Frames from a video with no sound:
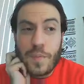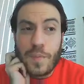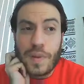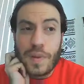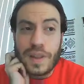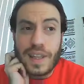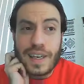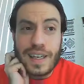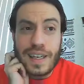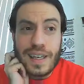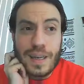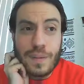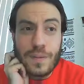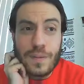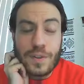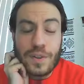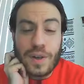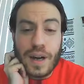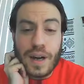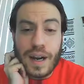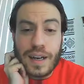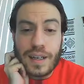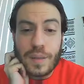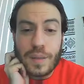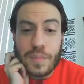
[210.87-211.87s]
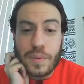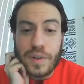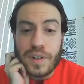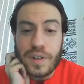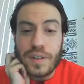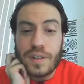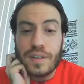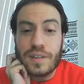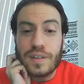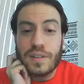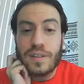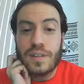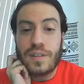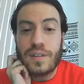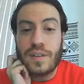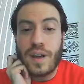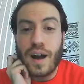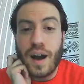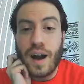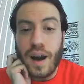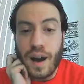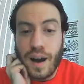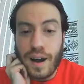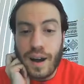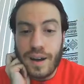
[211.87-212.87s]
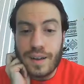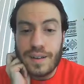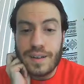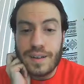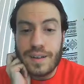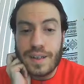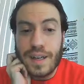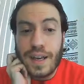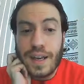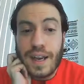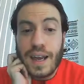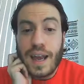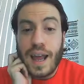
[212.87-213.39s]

But they keep trying to put Todd